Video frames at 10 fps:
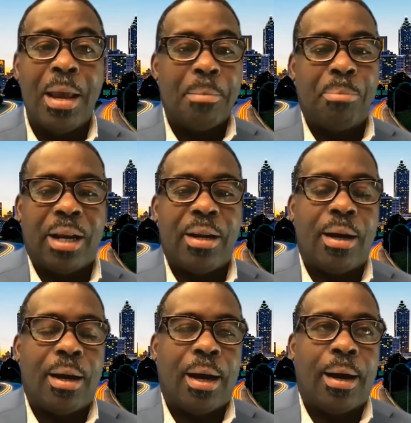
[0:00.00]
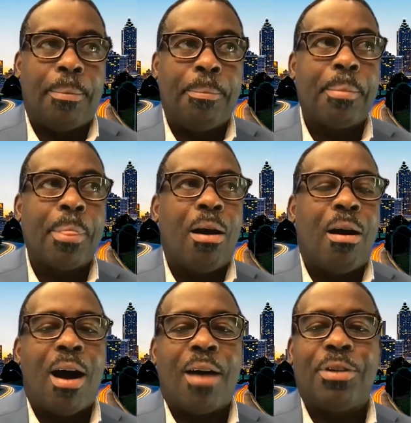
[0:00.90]
But
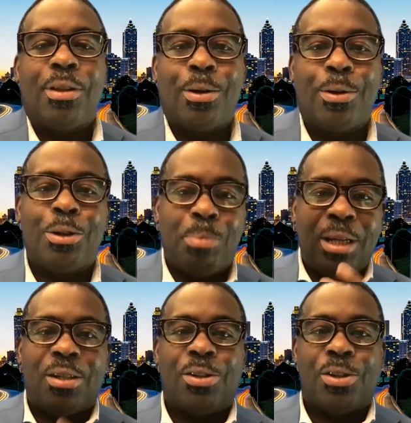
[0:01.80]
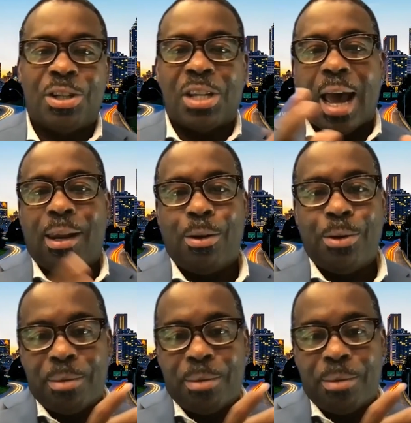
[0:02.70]
often those pieces are siloed.